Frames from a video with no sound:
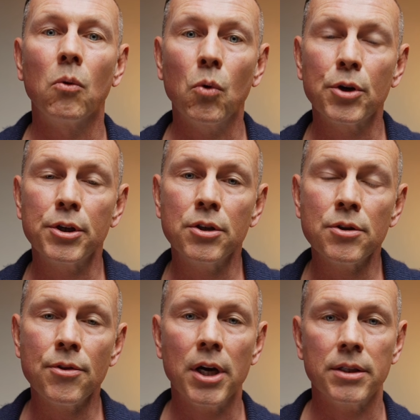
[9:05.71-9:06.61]
What are your
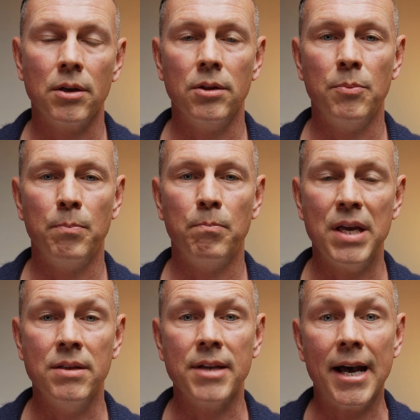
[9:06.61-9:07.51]
thoughts on the
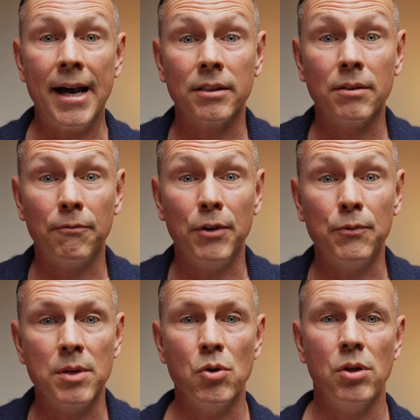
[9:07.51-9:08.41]
Pentax
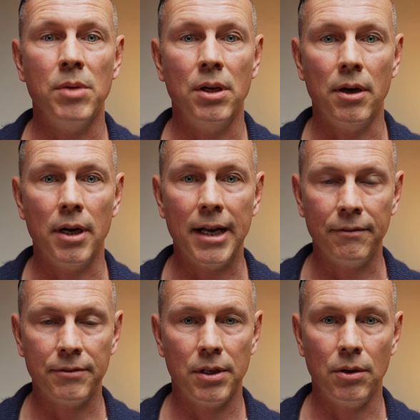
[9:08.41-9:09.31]
50mm
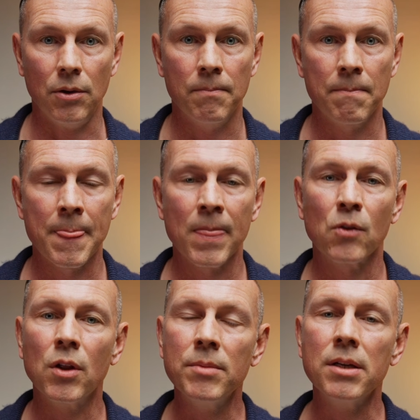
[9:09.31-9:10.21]
f2?
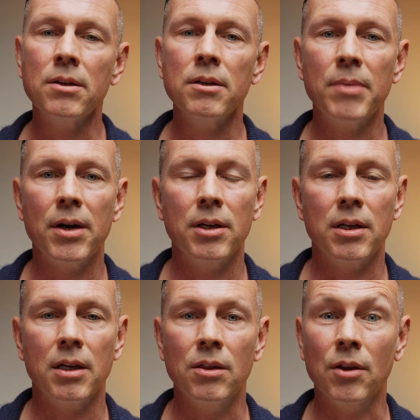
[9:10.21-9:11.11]
Let me hear about
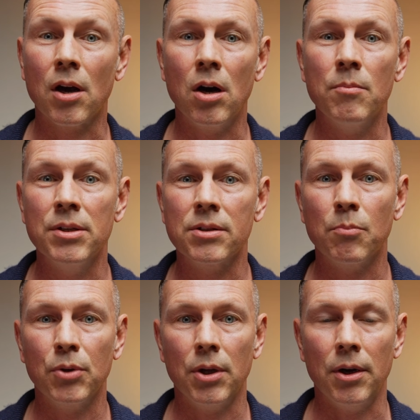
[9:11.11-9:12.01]
it in the comments
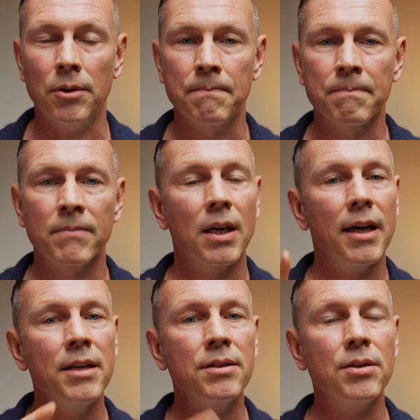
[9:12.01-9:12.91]
below.
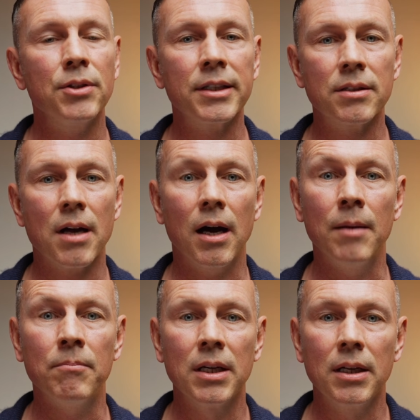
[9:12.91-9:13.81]
And until next
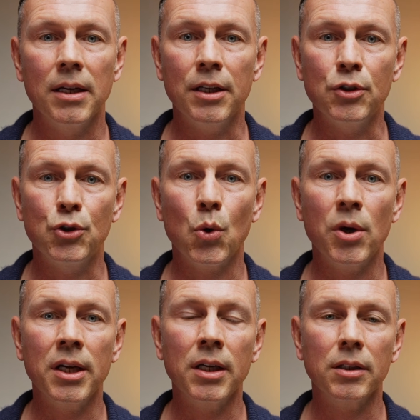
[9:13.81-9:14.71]
time,
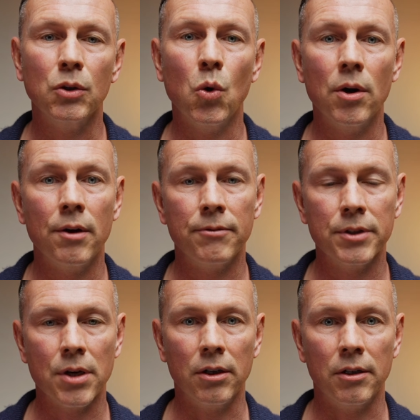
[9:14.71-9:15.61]
enjoy your
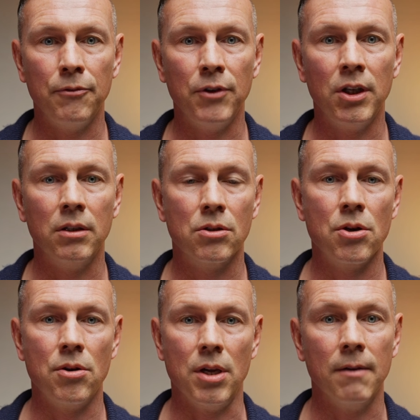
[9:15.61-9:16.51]
photography
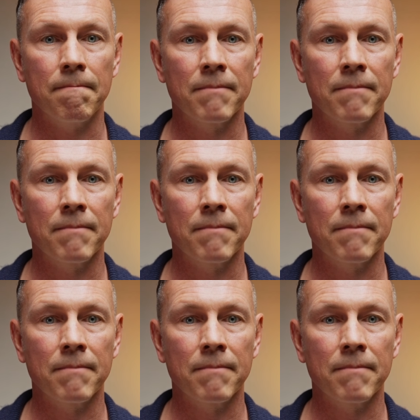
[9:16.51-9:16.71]
journey.